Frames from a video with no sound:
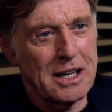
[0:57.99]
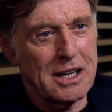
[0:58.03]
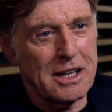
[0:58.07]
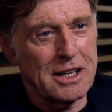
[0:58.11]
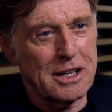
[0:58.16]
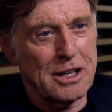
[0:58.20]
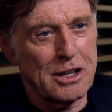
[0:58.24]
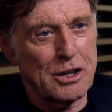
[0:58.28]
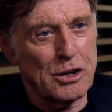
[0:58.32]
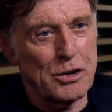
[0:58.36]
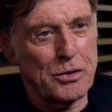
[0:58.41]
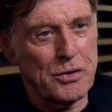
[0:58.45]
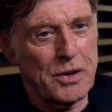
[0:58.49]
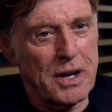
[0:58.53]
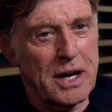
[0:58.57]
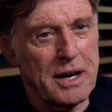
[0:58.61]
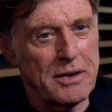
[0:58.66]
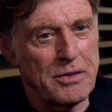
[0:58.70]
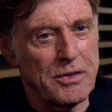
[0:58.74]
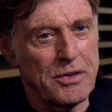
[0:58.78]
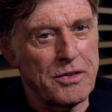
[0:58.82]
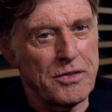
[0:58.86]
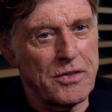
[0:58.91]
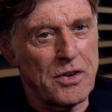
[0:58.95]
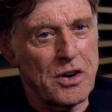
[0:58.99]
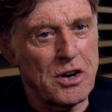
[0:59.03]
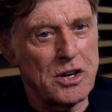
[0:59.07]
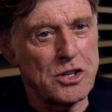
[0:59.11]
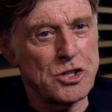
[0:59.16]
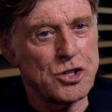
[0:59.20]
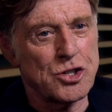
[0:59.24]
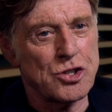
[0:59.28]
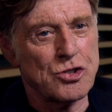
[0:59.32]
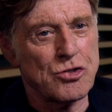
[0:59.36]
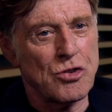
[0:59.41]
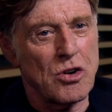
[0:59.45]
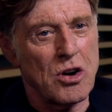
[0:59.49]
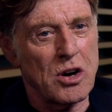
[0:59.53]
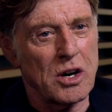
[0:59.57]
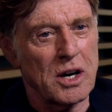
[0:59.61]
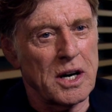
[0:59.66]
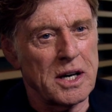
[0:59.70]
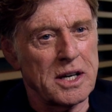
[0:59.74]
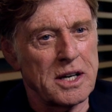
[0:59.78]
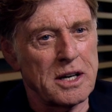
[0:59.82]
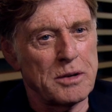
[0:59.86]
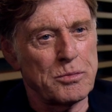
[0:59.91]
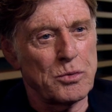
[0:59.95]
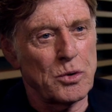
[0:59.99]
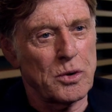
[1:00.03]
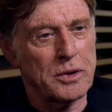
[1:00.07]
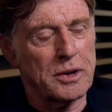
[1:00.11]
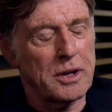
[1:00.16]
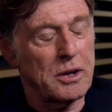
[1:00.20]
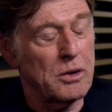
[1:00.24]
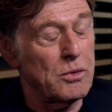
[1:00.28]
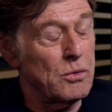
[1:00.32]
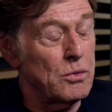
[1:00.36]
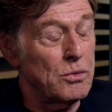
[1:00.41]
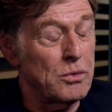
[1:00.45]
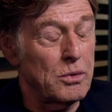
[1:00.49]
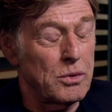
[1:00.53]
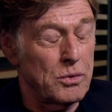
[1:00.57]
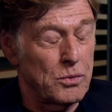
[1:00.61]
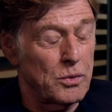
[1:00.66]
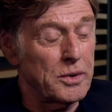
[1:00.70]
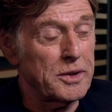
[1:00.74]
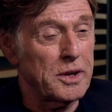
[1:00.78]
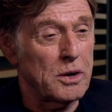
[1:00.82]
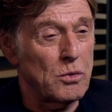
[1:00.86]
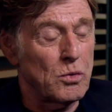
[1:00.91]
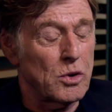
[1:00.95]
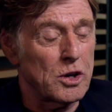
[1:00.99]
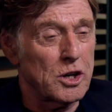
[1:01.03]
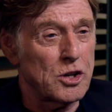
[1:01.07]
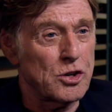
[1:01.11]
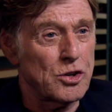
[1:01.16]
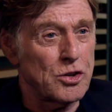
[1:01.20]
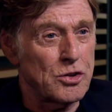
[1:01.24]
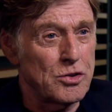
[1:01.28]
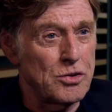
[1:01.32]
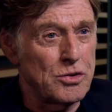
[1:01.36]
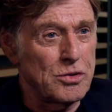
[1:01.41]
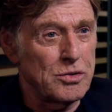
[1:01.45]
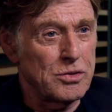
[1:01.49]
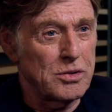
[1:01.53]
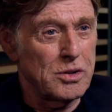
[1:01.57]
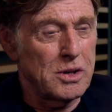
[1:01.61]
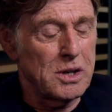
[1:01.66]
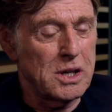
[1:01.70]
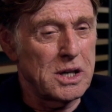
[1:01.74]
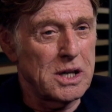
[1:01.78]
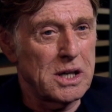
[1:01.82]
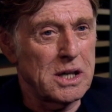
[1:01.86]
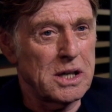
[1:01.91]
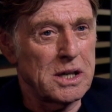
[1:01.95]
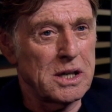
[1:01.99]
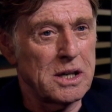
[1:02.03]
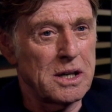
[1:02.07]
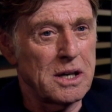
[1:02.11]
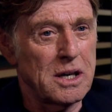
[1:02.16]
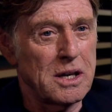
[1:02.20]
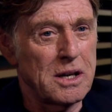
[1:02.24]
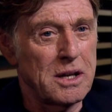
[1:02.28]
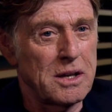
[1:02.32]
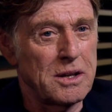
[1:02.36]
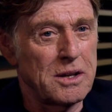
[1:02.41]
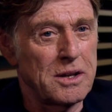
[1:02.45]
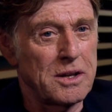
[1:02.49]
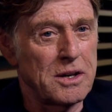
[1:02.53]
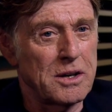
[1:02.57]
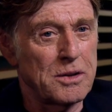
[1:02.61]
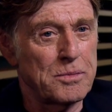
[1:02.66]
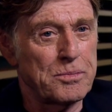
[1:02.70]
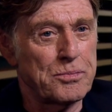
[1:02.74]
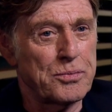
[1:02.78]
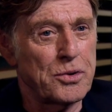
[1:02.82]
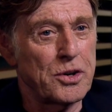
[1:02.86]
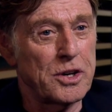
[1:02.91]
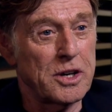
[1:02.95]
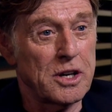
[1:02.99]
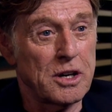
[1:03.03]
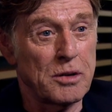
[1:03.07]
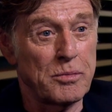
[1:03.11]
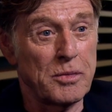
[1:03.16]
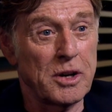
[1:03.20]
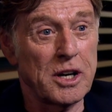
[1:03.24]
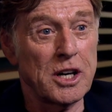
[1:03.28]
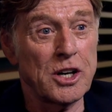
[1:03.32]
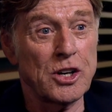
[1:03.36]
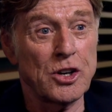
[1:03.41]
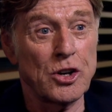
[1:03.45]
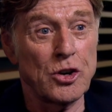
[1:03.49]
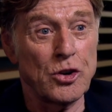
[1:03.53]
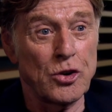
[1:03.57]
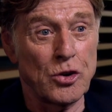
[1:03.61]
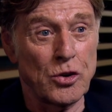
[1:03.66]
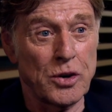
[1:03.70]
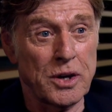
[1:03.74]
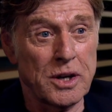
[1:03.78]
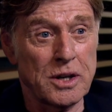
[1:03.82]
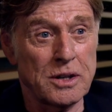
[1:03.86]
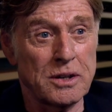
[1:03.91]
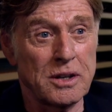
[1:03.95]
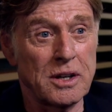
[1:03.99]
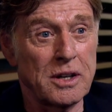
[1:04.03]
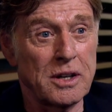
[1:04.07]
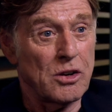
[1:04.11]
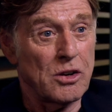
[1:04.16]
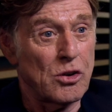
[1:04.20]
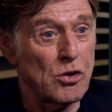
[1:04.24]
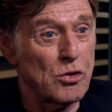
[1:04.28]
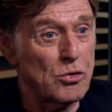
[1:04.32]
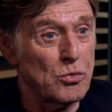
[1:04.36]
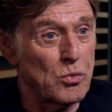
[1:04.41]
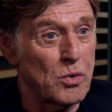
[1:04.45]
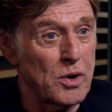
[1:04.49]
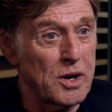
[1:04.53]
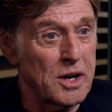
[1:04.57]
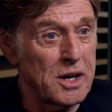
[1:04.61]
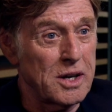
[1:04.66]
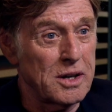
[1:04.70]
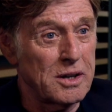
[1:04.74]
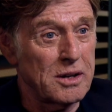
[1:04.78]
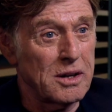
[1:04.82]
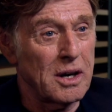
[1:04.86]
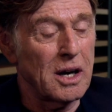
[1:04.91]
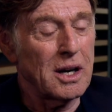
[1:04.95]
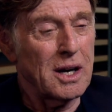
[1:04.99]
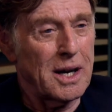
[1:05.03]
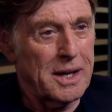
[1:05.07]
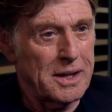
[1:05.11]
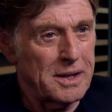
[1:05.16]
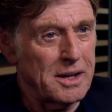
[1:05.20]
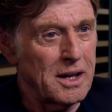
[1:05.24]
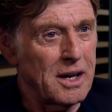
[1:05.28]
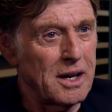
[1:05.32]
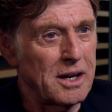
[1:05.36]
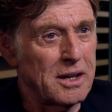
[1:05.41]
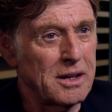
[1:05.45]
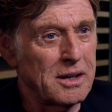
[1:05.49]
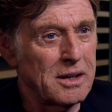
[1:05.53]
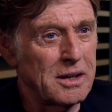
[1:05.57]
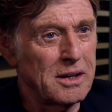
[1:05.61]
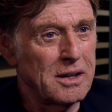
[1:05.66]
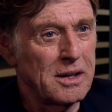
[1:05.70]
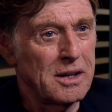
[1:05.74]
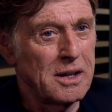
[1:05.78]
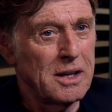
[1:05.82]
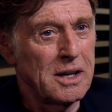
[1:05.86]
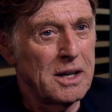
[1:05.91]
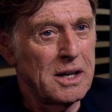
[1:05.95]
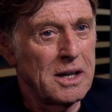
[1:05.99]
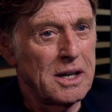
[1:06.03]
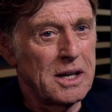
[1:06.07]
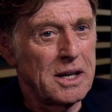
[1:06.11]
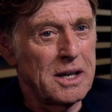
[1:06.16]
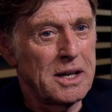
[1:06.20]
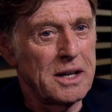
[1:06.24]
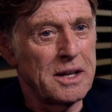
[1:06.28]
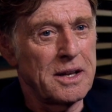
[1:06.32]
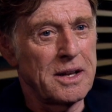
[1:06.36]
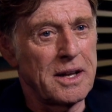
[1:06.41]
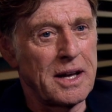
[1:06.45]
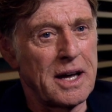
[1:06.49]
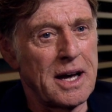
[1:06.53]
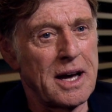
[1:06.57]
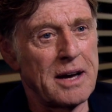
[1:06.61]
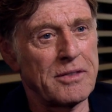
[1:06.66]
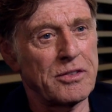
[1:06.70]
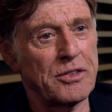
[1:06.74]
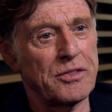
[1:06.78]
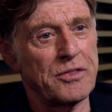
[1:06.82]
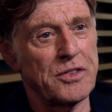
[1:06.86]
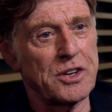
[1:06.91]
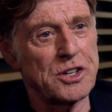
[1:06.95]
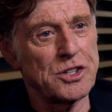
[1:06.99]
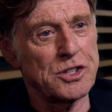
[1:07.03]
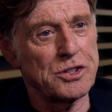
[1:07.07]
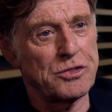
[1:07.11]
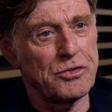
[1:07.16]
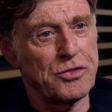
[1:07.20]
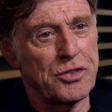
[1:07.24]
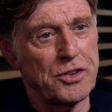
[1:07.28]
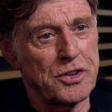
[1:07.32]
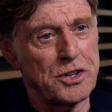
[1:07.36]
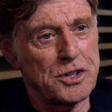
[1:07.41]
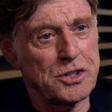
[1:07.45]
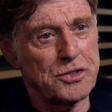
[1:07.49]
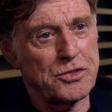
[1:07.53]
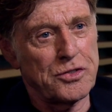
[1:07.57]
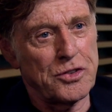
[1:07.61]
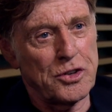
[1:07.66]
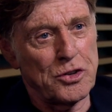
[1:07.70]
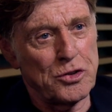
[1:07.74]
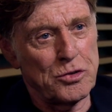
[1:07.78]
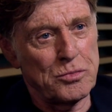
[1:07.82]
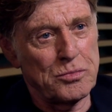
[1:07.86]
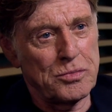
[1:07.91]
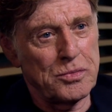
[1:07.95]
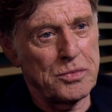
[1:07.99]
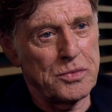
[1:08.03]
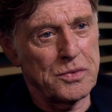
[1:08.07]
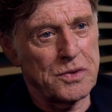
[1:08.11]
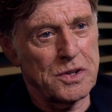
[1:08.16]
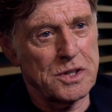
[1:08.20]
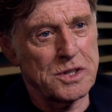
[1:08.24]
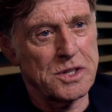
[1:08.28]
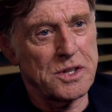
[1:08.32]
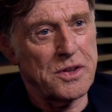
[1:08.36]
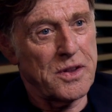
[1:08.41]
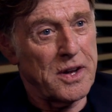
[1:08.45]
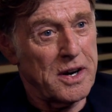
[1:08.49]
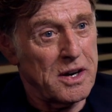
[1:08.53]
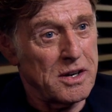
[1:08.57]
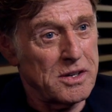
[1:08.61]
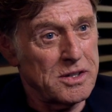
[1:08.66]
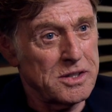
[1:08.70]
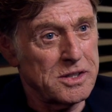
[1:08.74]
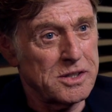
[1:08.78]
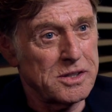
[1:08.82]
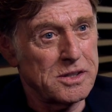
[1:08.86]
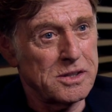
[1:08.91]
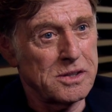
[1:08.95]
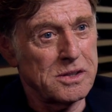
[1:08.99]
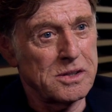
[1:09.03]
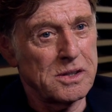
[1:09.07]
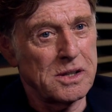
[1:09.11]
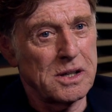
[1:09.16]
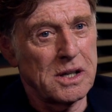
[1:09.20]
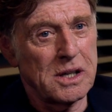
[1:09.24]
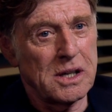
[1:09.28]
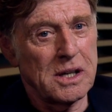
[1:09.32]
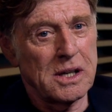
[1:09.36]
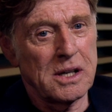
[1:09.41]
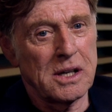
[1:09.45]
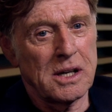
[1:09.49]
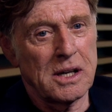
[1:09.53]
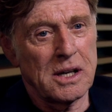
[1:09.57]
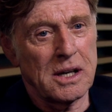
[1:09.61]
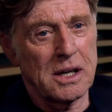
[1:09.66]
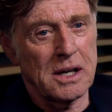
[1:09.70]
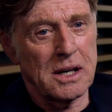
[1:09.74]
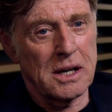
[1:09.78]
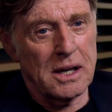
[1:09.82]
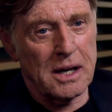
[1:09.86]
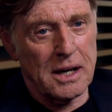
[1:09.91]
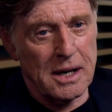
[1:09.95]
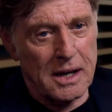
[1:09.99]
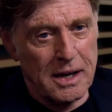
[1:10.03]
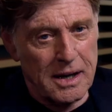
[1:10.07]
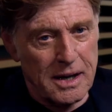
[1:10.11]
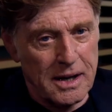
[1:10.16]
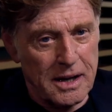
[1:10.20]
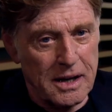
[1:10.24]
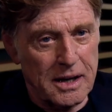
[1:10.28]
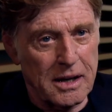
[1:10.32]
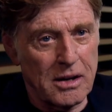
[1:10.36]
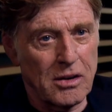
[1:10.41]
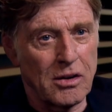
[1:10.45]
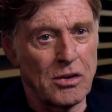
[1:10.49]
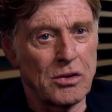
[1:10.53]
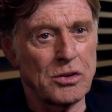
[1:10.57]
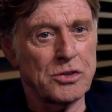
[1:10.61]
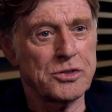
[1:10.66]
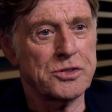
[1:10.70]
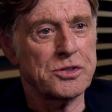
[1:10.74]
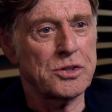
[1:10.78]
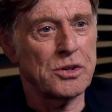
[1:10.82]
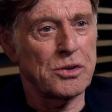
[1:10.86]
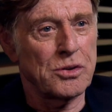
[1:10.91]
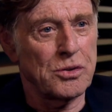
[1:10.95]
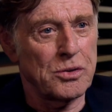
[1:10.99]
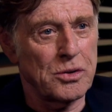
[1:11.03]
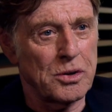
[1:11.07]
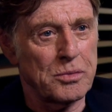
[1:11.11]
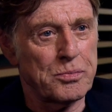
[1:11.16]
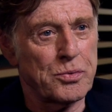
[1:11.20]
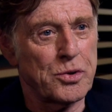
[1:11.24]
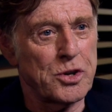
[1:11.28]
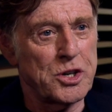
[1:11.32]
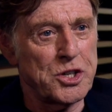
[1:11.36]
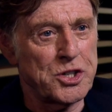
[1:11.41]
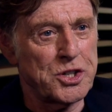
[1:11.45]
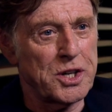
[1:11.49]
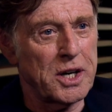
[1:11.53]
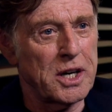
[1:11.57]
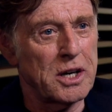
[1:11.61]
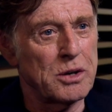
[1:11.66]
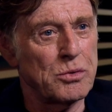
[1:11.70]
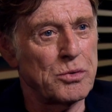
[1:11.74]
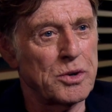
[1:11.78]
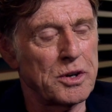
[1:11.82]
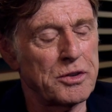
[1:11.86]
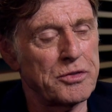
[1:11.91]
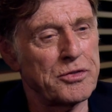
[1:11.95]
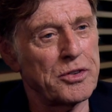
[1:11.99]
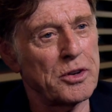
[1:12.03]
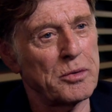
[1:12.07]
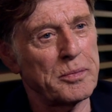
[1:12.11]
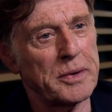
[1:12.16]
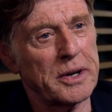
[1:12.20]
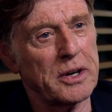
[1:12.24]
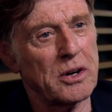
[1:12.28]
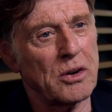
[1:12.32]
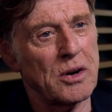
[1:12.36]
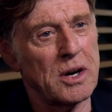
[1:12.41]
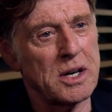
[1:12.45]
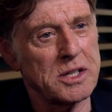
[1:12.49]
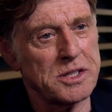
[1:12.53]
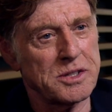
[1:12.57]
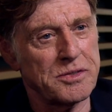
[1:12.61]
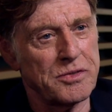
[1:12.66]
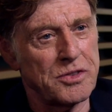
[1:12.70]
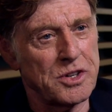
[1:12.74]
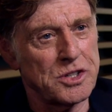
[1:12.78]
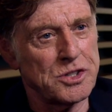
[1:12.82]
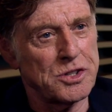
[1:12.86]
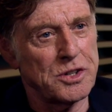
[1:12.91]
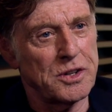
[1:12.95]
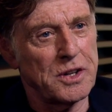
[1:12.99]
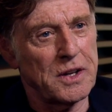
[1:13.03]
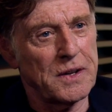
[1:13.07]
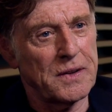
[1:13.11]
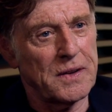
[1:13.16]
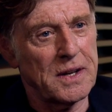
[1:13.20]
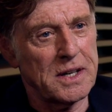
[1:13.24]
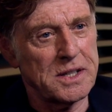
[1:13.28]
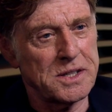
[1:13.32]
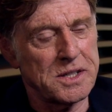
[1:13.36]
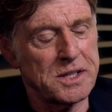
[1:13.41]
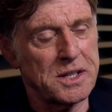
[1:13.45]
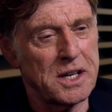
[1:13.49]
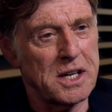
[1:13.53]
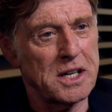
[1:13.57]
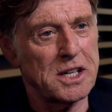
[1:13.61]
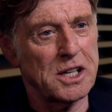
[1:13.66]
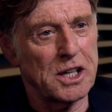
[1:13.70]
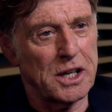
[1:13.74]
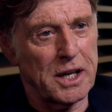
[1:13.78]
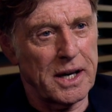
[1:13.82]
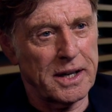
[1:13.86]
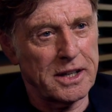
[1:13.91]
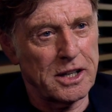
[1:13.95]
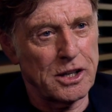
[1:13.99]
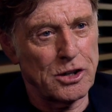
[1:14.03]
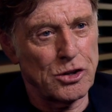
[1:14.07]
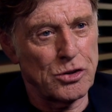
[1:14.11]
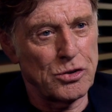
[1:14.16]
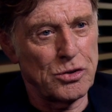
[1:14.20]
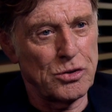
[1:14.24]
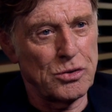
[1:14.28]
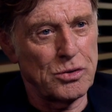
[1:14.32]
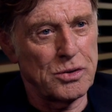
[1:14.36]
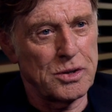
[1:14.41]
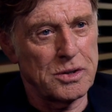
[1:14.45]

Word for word: Uh, they have a very strong idea of what, what they want to do, and they're pretty committed to doing it their own way. I like that. They have a vision for this film that's theirs. I also appreciate it when a filmmaker has a vision that they stay connected to